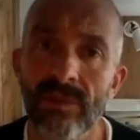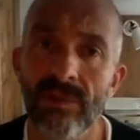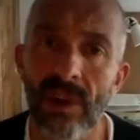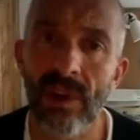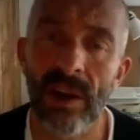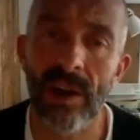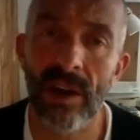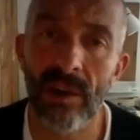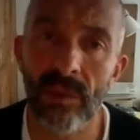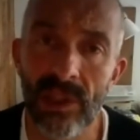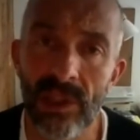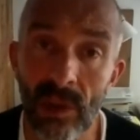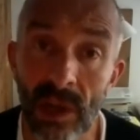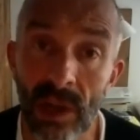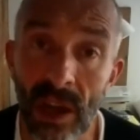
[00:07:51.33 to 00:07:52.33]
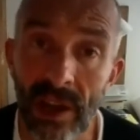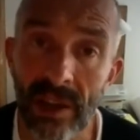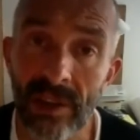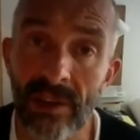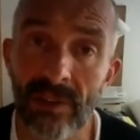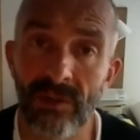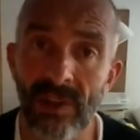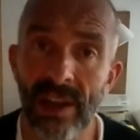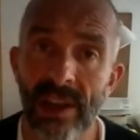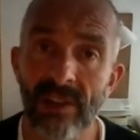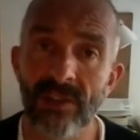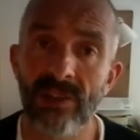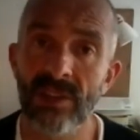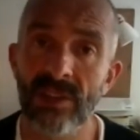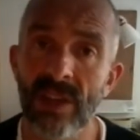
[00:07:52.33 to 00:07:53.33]
do a lot in financial
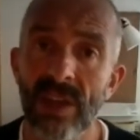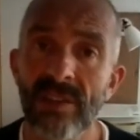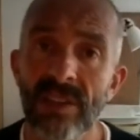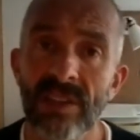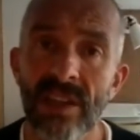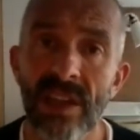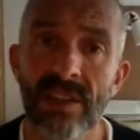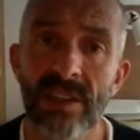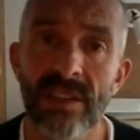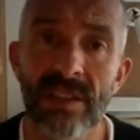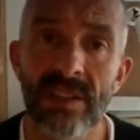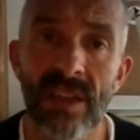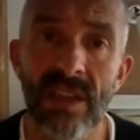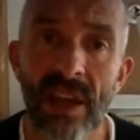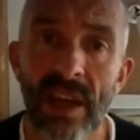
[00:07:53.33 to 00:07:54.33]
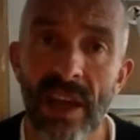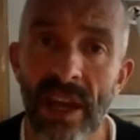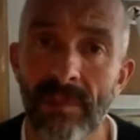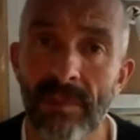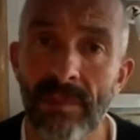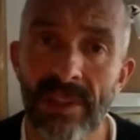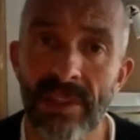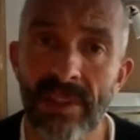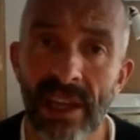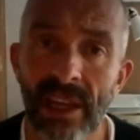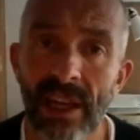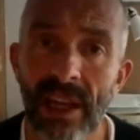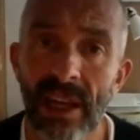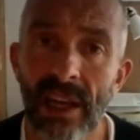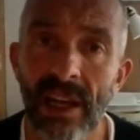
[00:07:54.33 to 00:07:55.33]
services in
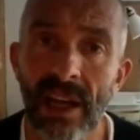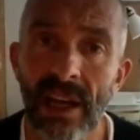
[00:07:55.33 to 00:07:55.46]
particular.